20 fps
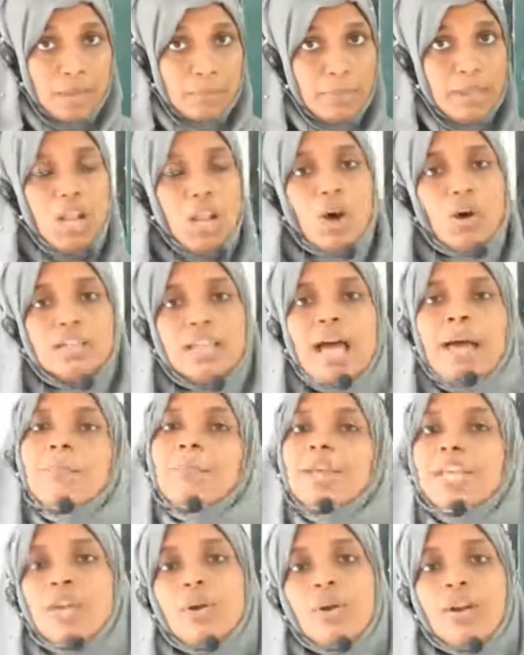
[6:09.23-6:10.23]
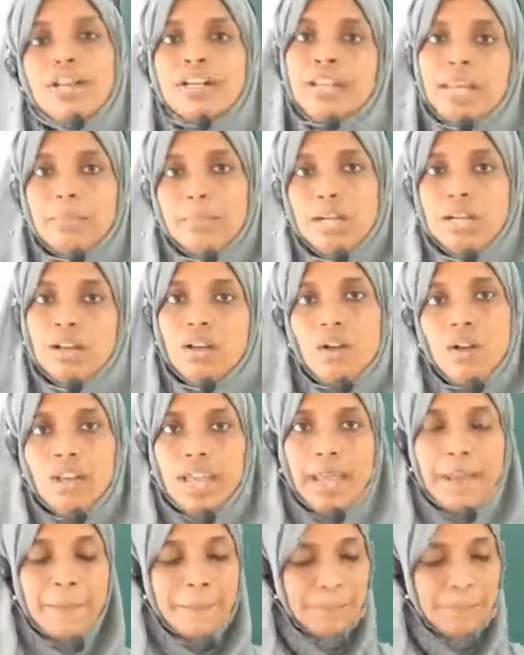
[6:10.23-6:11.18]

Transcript: below the periodic table. Okay.